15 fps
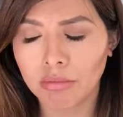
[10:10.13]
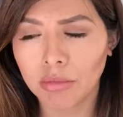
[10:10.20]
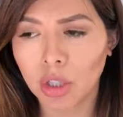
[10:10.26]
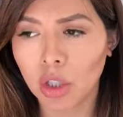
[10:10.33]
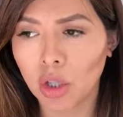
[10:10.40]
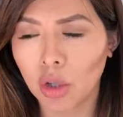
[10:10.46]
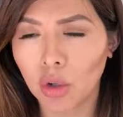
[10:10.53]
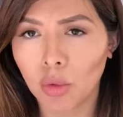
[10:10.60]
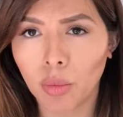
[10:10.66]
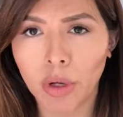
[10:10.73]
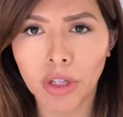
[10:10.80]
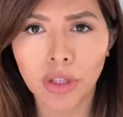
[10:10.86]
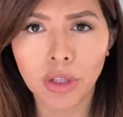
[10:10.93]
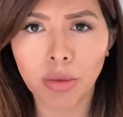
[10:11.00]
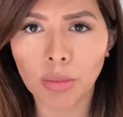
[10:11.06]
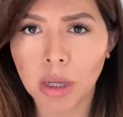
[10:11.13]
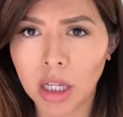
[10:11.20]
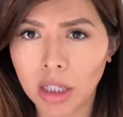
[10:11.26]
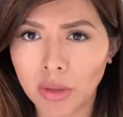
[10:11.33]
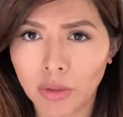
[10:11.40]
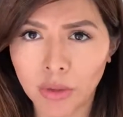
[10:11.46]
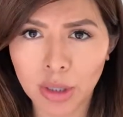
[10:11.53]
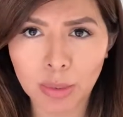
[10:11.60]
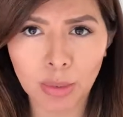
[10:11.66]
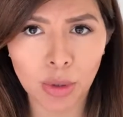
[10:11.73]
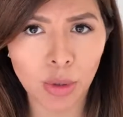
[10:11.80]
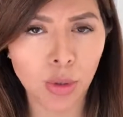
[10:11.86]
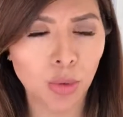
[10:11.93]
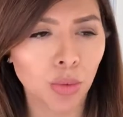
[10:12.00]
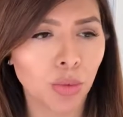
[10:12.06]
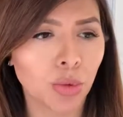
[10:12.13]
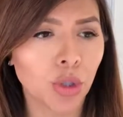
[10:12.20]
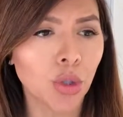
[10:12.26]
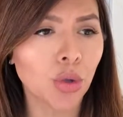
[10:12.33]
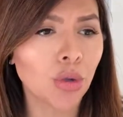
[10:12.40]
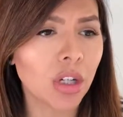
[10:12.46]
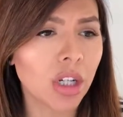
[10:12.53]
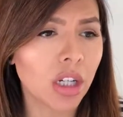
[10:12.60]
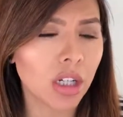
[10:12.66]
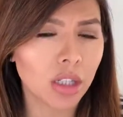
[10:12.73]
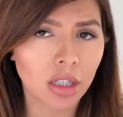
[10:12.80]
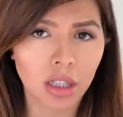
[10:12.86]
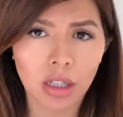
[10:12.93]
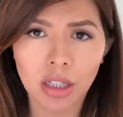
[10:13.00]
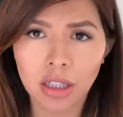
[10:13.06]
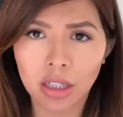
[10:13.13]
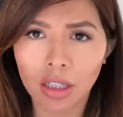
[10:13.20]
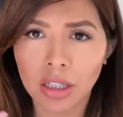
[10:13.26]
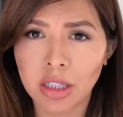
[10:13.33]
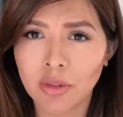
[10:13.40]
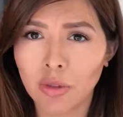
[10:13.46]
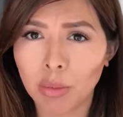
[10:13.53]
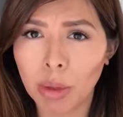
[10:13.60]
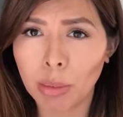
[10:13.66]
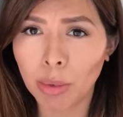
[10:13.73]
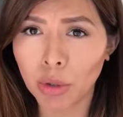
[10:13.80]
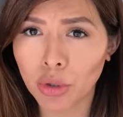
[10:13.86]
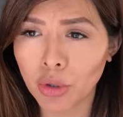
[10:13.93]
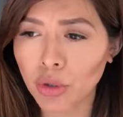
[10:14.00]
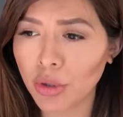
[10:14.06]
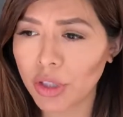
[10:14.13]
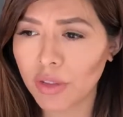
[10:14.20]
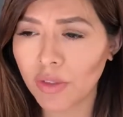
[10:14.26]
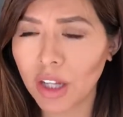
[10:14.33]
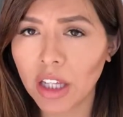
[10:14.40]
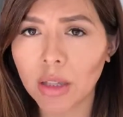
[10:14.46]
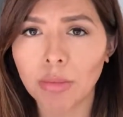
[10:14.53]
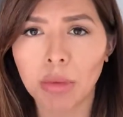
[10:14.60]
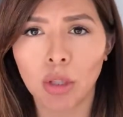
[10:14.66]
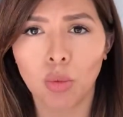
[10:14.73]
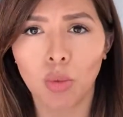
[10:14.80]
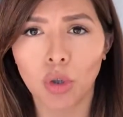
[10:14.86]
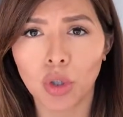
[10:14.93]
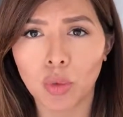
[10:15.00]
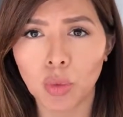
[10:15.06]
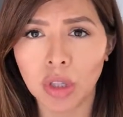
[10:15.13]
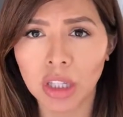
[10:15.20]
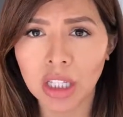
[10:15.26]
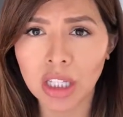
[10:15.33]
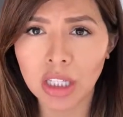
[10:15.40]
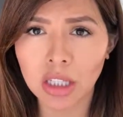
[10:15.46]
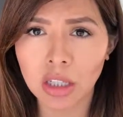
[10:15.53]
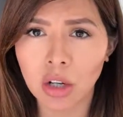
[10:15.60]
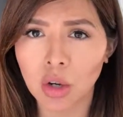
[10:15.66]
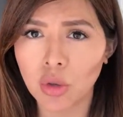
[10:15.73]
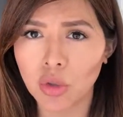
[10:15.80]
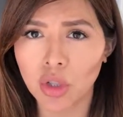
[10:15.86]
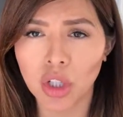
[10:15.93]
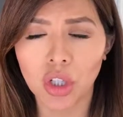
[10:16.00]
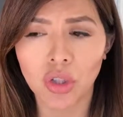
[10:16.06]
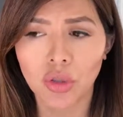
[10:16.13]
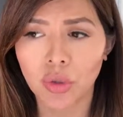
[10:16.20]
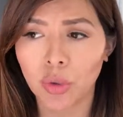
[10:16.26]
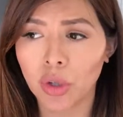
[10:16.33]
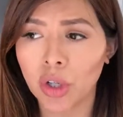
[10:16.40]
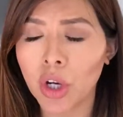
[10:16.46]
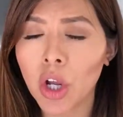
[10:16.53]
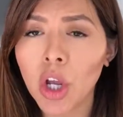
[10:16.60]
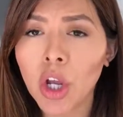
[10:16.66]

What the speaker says: you know, went to Bali for a spiritual retreat, did this for my personal development, worked with these coaches or